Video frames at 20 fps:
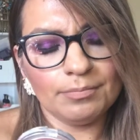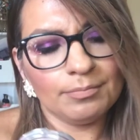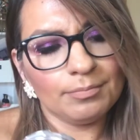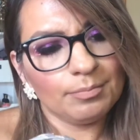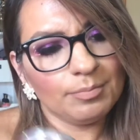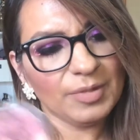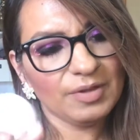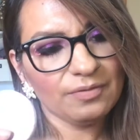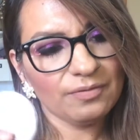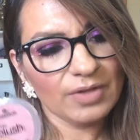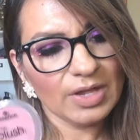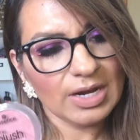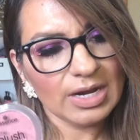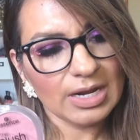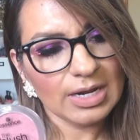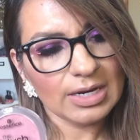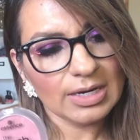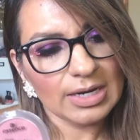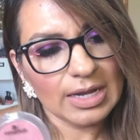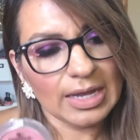
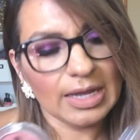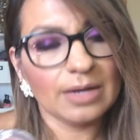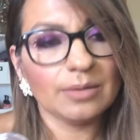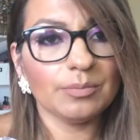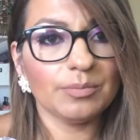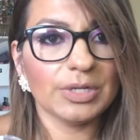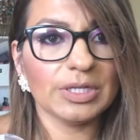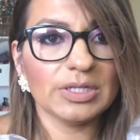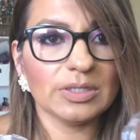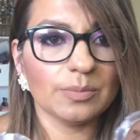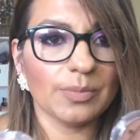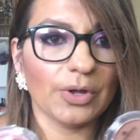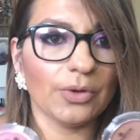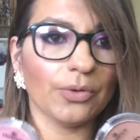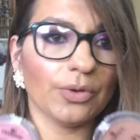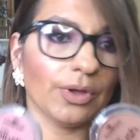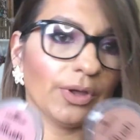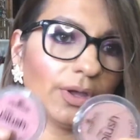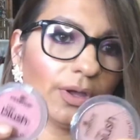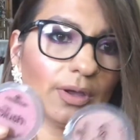Befitting and Bespoke.
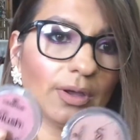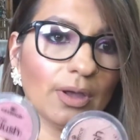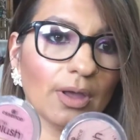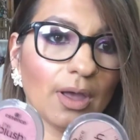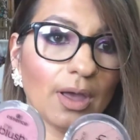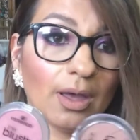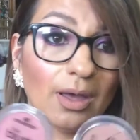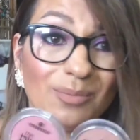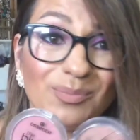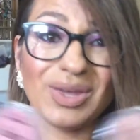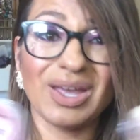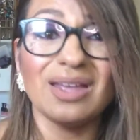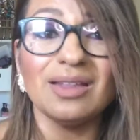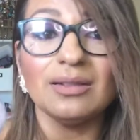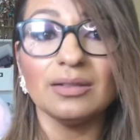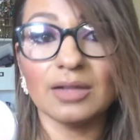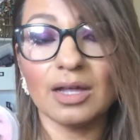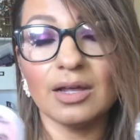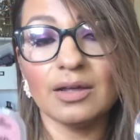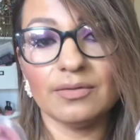I
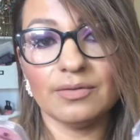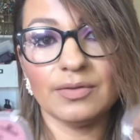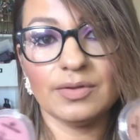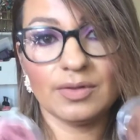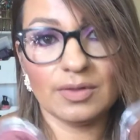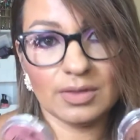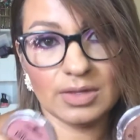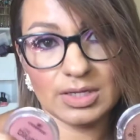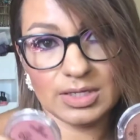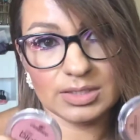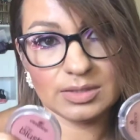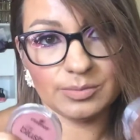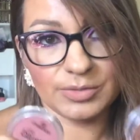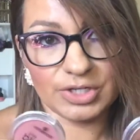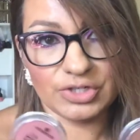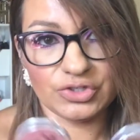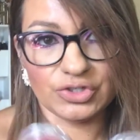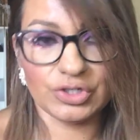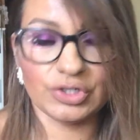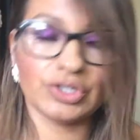love these
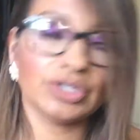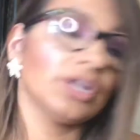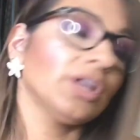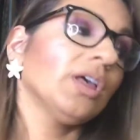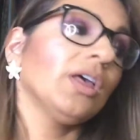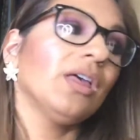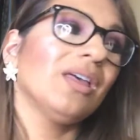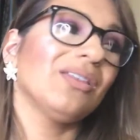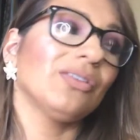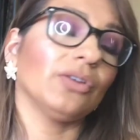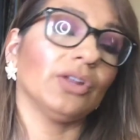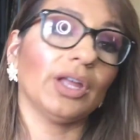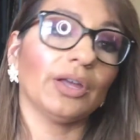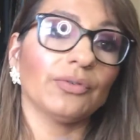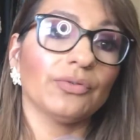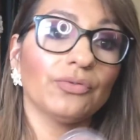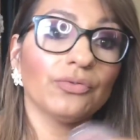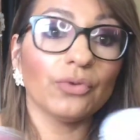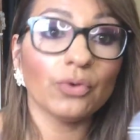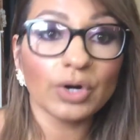blushes. They're like
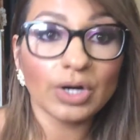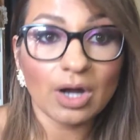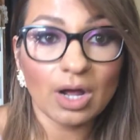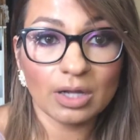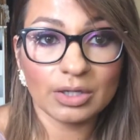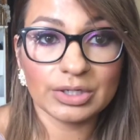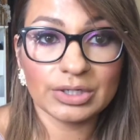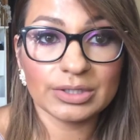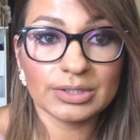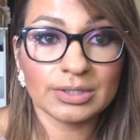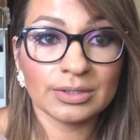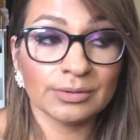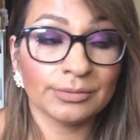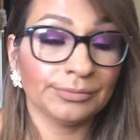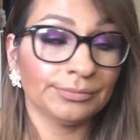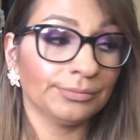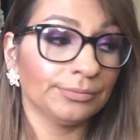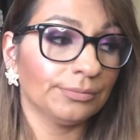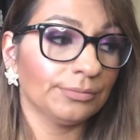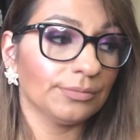$4,
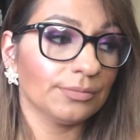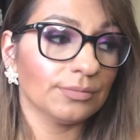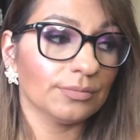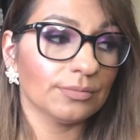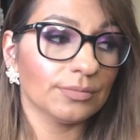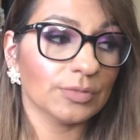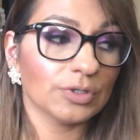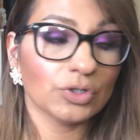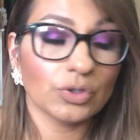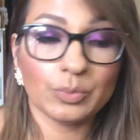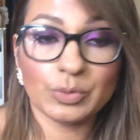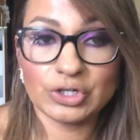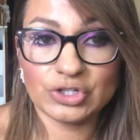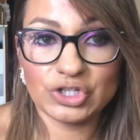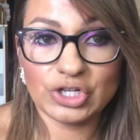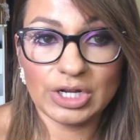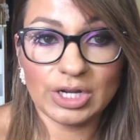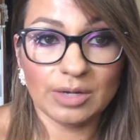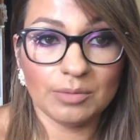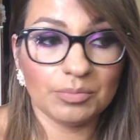super
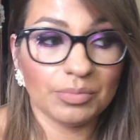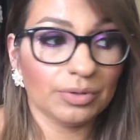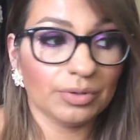cheap.